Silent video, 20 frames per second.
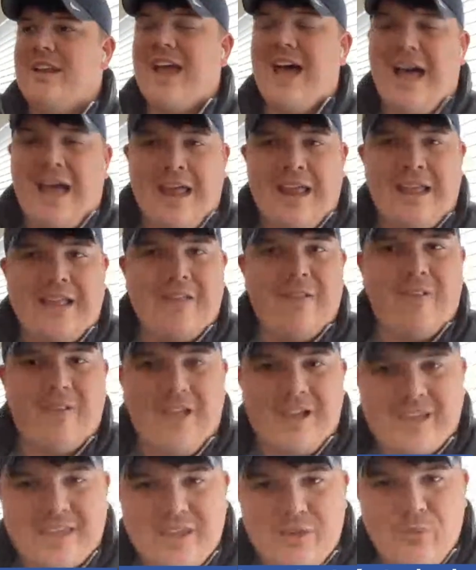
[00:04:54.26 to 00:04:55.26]
Not
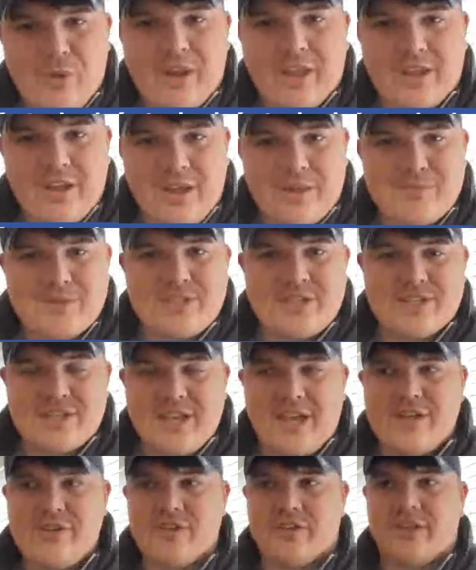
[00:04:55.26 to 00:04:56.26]
lucky when it comes
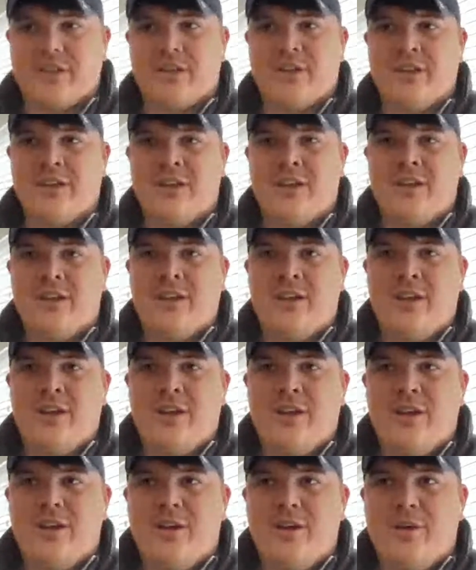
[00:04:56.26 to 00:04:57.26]
to scheduling.
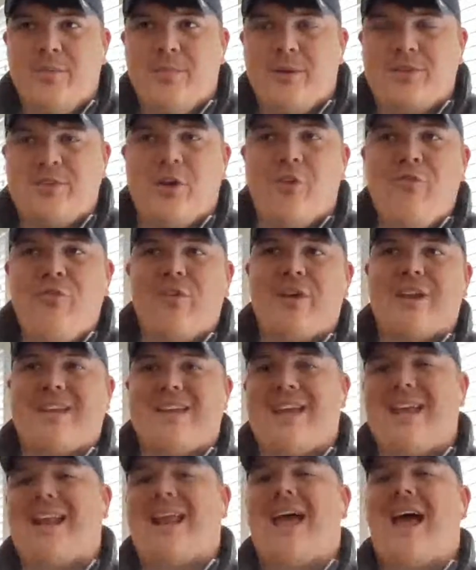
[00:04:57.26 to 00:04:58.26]
But don't
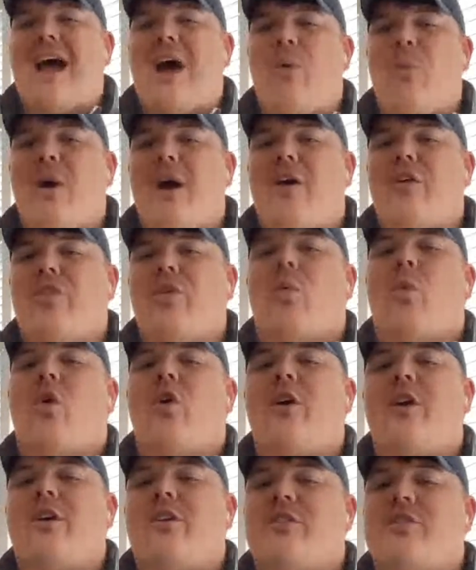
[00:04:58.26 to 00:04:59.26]
forget how well the
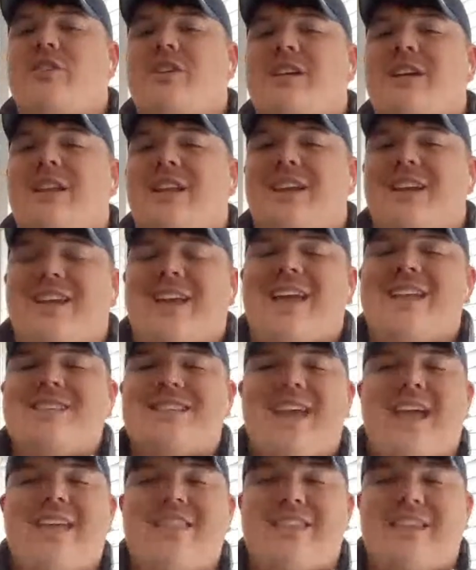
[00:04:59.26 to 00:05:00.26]
Warriors did
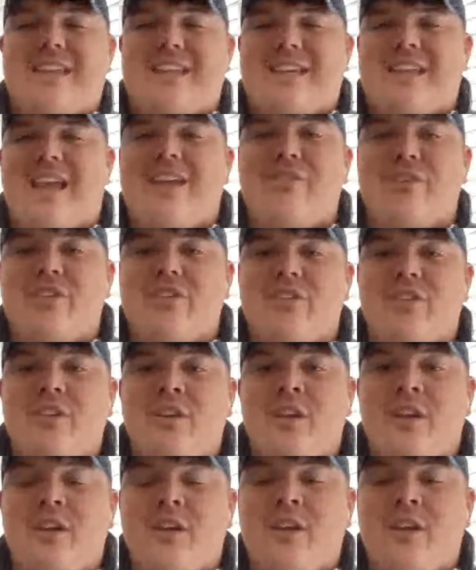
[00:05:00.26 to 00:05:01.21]
against Anthony Davis,